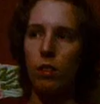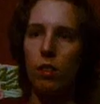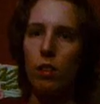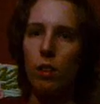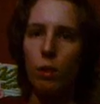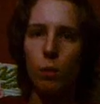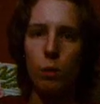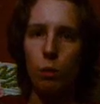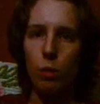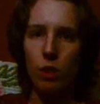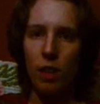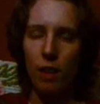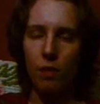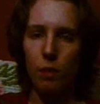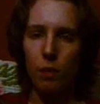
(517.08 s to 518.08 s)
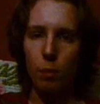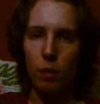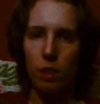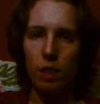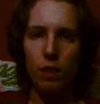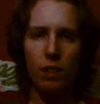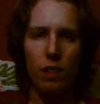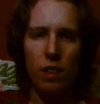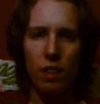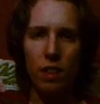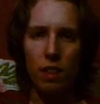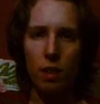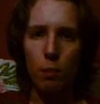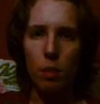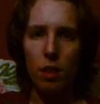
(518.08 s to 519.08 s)
you know we wouldn't have to believe in
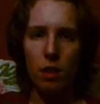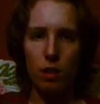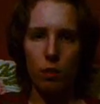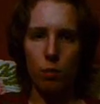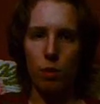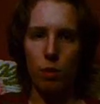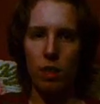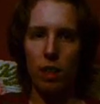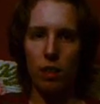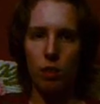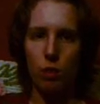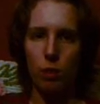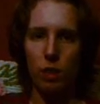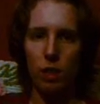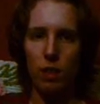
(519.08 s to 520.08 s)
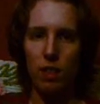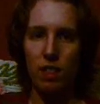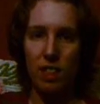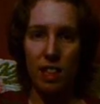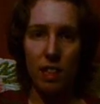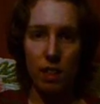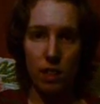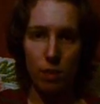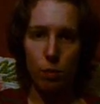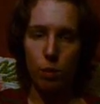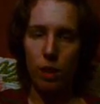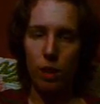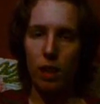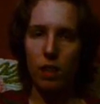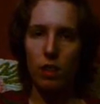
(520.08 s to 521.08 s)
anything because we'd actually see it.
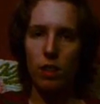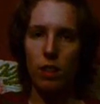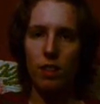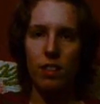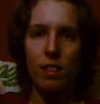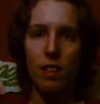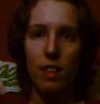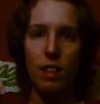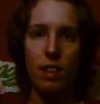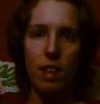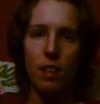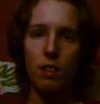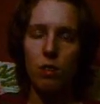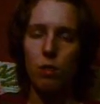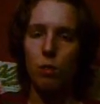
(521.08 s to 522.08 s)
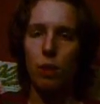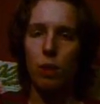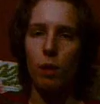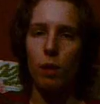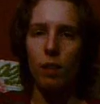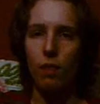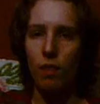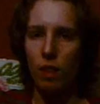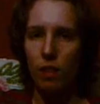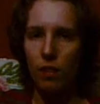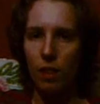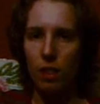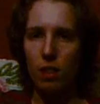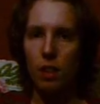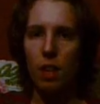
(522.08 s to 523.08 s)
We'd actually see the answer right in front of
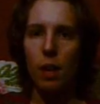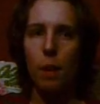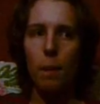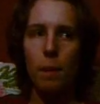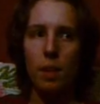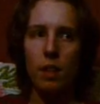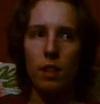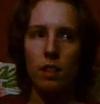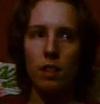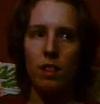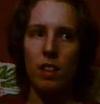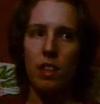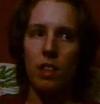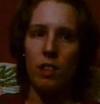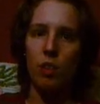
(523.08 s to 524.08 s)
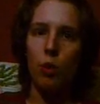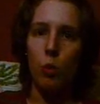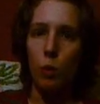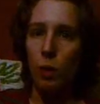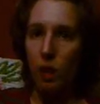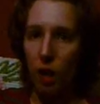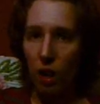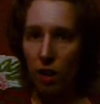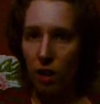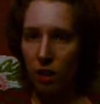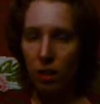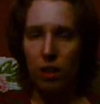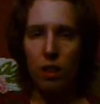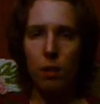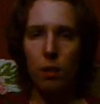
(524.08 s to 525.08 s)
us because it is who we are,
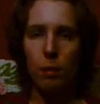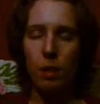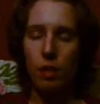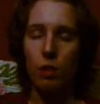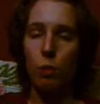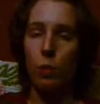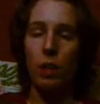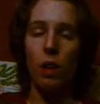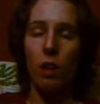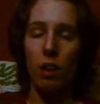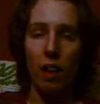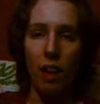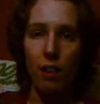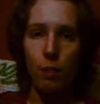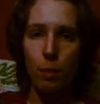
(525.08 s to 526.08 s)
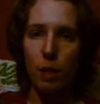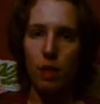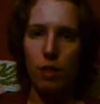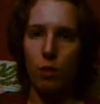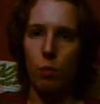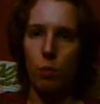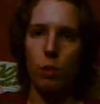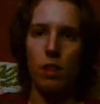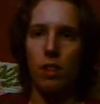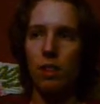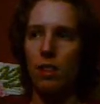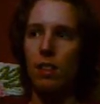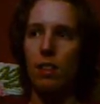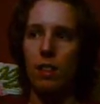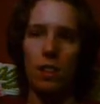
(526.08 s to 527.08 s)
because we are life, because we
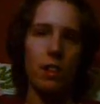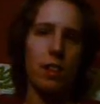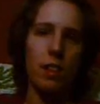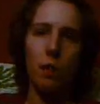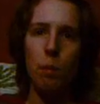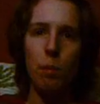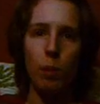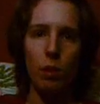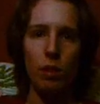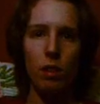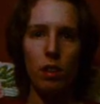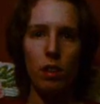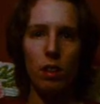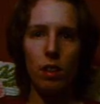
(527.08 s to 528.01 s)
exist. It's simple.